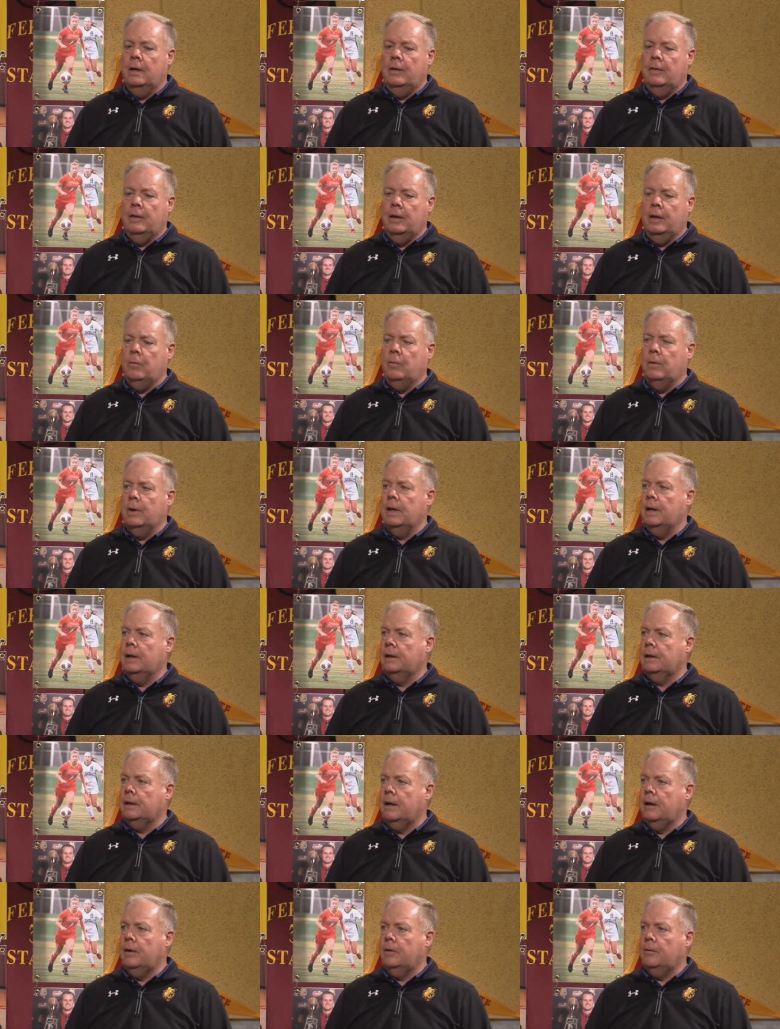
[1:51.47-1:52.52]
Then he went on to
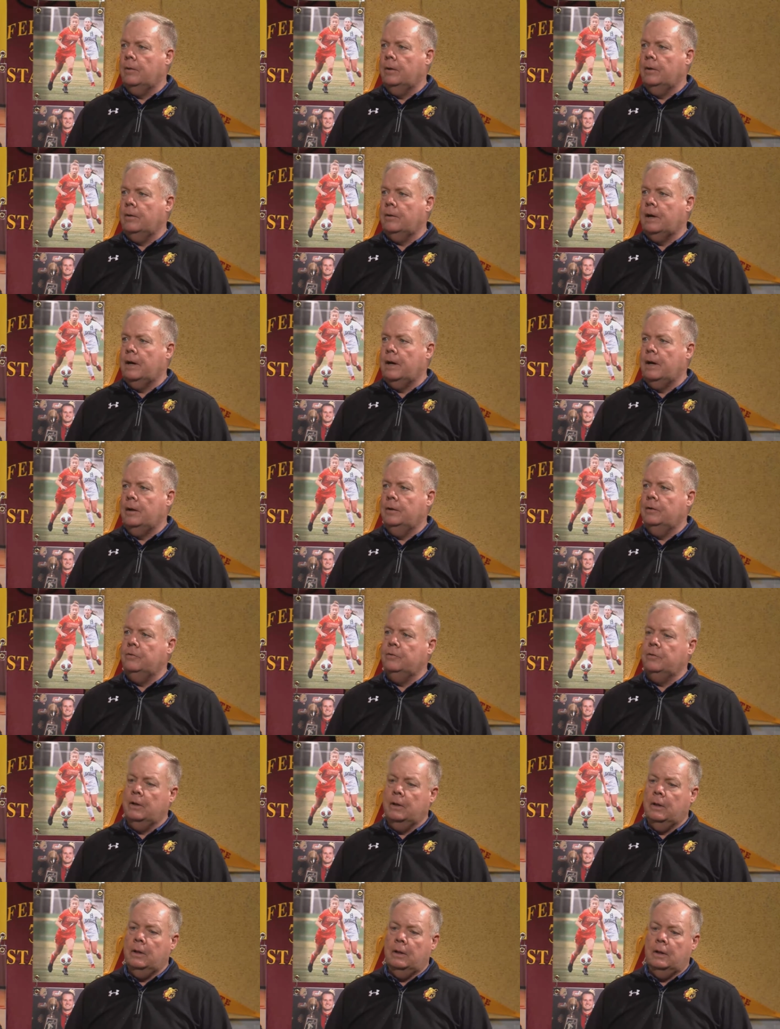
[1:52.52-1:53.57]
Colorado College
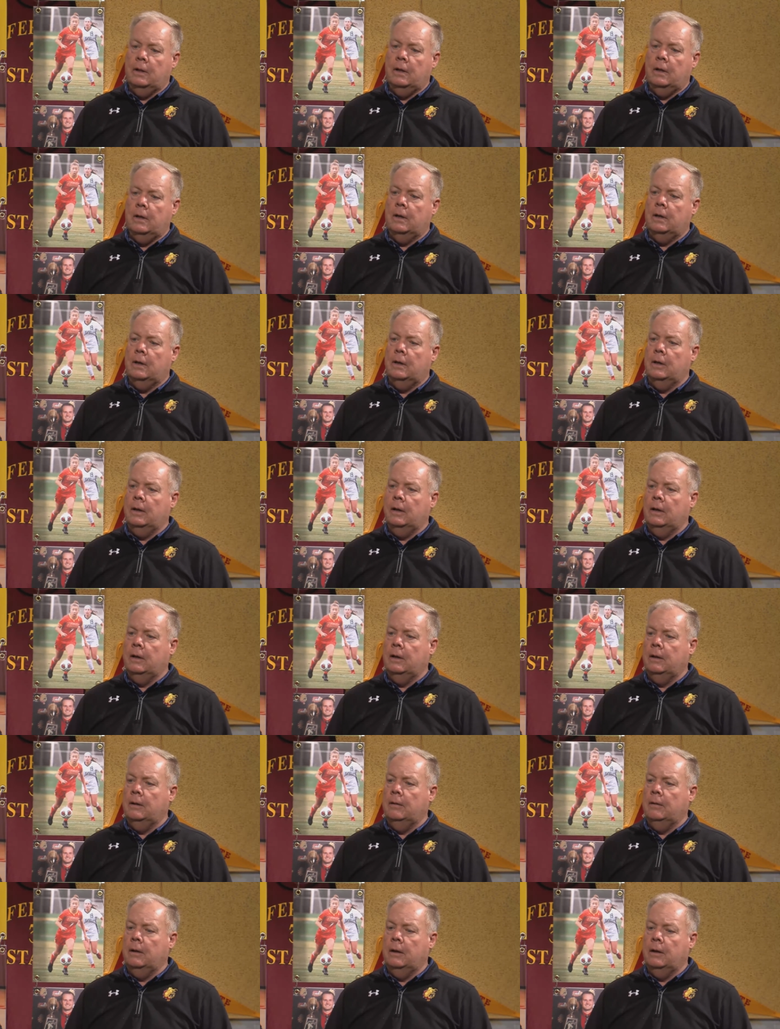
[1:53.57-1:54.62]
and then uh,
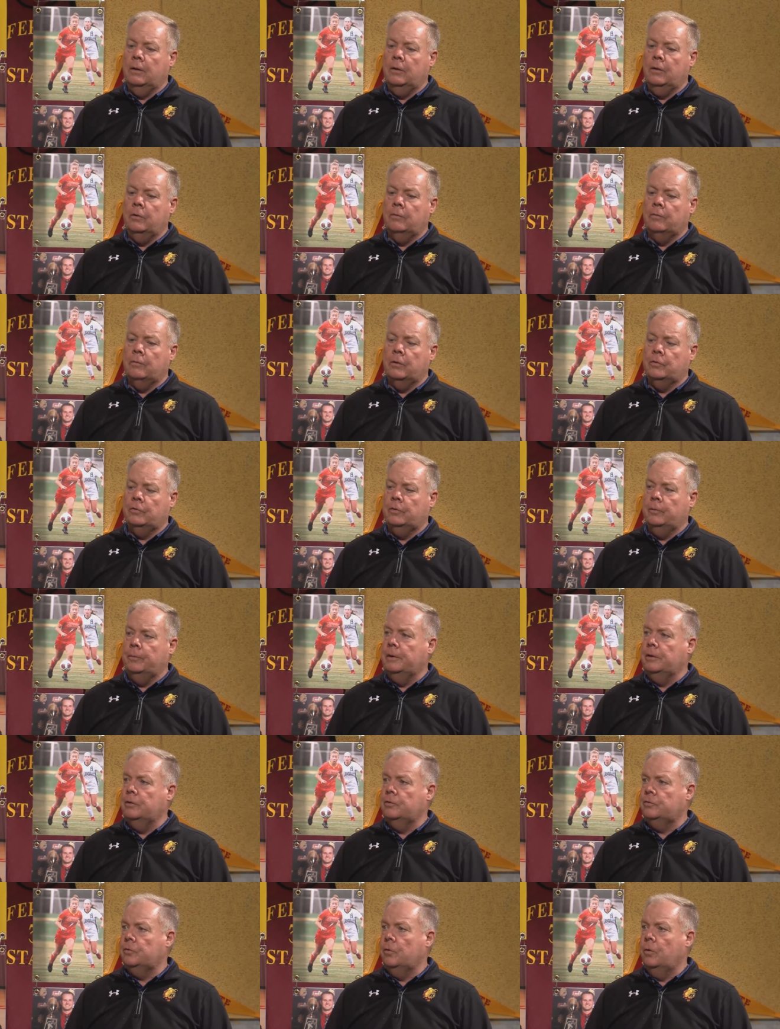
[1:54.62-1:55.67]
and uh, the University of
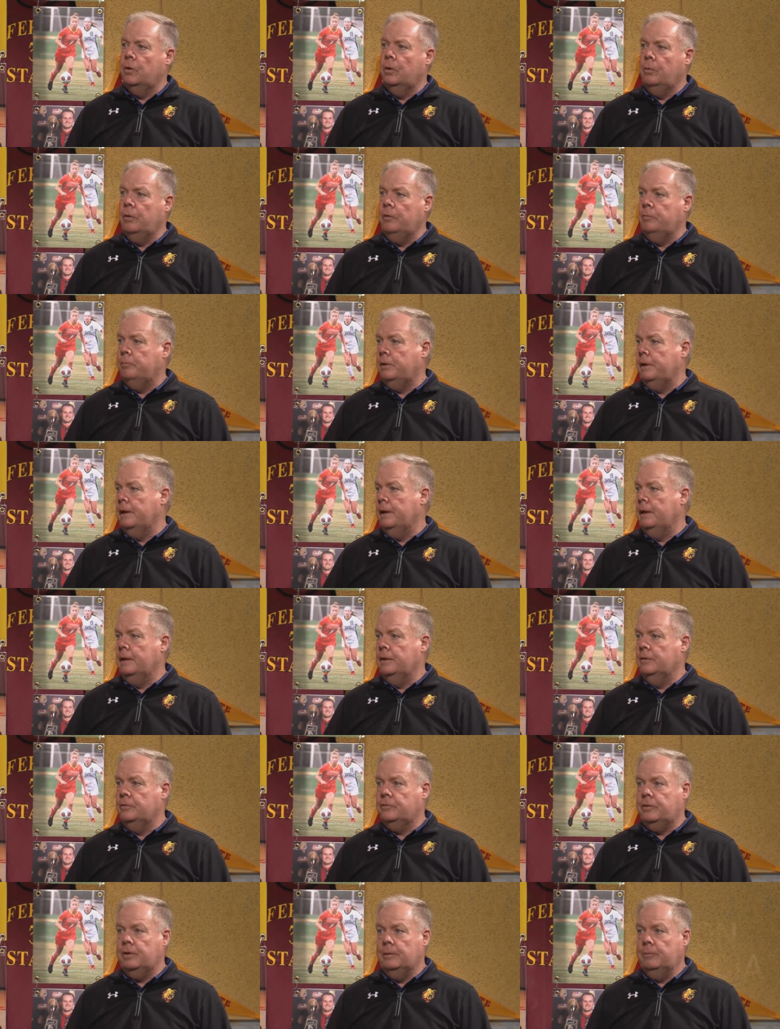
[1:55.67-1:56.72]
Minnesota. We played
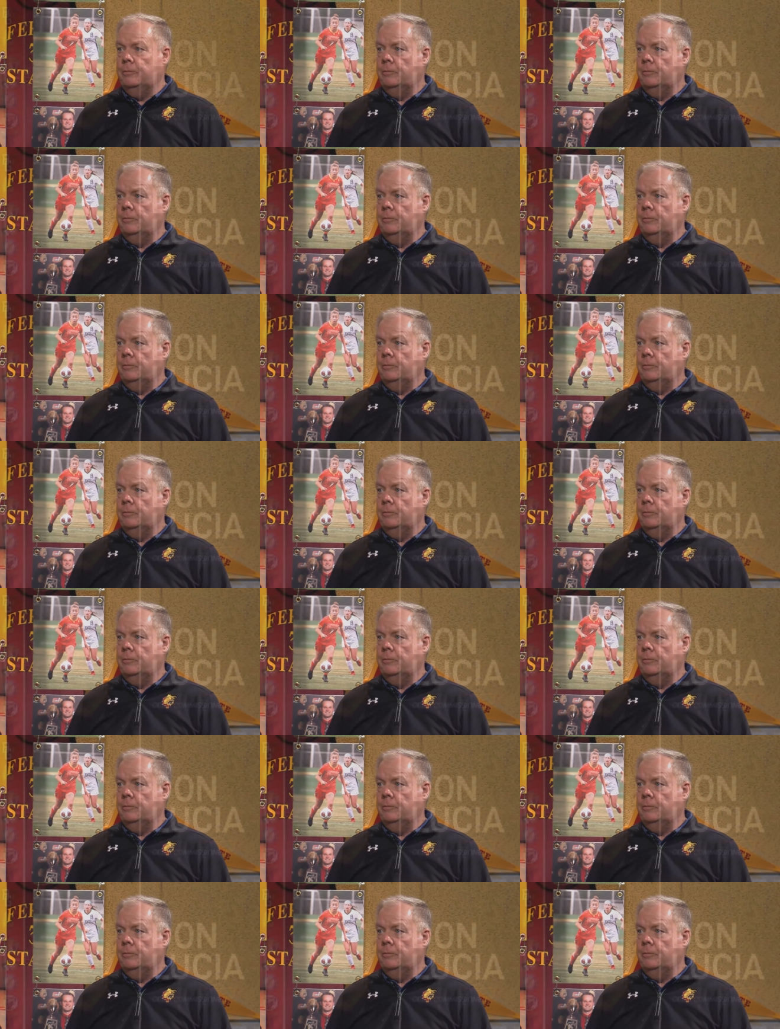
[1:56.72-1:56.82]
his teams